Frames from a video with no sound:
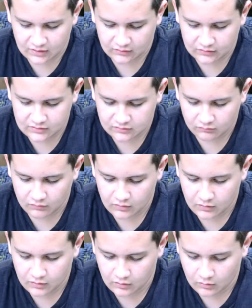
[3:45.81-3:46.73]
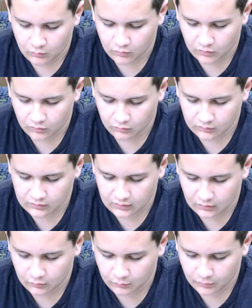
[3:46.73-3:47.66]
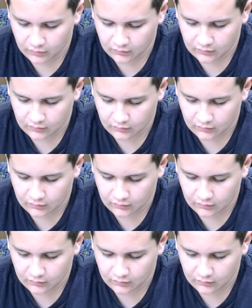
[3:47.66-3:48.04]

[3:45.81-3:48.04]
at least 3 were wholly or partly